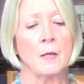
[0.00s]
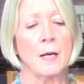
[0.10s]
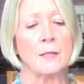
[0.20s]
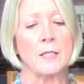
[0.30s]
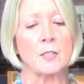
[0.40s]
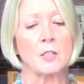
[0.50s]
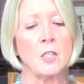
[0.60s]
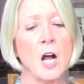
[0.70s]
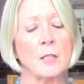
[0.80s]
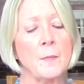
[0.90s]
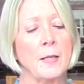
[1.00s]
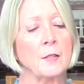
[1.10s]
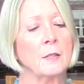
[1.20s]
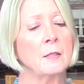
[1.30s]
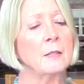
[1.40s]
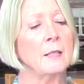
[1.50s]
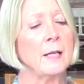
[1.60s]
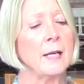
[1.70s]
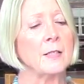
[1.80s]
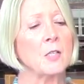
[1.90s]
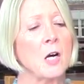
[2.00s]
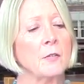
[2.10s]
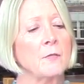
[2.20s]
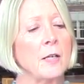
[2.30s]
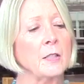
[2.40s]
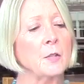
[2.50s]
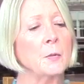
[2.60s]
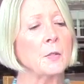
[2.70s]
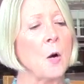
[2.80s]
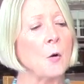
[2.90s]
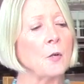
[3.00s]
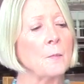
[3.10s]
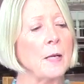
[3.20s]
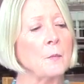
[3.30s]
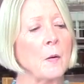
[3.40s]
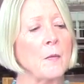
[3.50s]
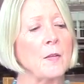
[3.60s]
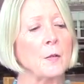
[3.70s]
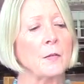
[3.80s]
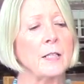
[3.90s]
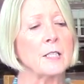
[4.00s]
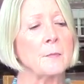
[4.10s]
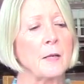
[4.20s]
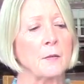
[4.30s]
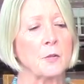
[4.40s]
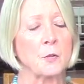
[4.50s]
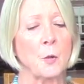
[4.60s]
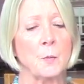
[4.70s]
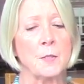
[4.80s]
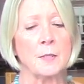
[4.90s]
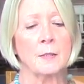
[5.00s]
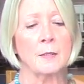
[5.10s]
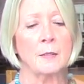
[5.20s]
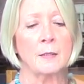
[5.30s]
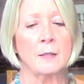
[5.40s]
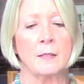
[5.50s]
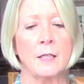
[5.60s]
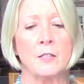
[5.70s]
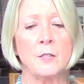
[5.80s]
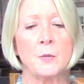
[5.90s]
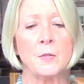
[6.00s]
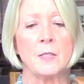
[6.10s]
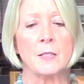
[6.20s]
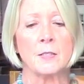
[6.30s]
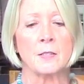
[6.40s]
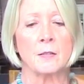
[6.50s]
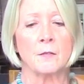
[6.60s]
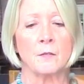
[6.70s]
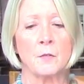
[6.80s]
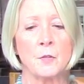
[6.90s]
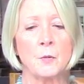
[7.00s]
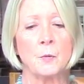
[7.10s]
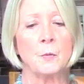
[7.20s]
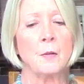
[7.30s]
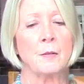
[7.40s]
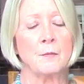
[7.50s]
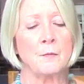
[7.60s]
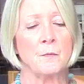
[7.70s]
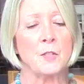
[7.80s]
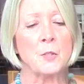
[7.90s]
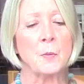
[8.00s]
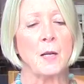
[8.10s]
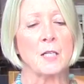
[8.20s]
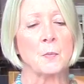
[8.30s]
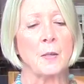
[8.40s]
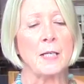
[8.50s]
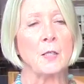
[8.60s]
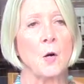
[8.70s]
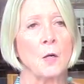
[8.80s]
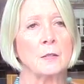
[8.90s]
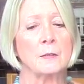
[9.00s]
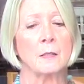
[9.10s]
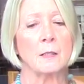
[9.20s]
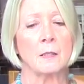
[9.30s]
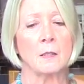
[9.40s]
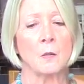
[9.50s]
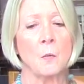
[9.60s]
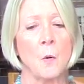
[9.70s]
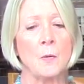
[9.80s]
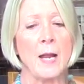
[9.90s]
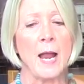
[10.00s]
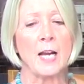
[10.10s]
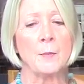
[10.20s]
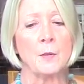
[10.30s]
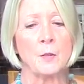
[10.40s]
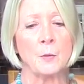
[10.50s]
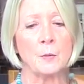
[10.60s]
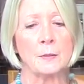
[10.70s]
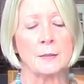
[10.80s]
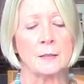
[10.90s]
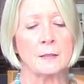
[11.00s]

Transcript: A Dutch clockmaker, Anton van Leeuwenhoek, made one of the earliest microscopes and used this to visualize what he called, quote, animalcules.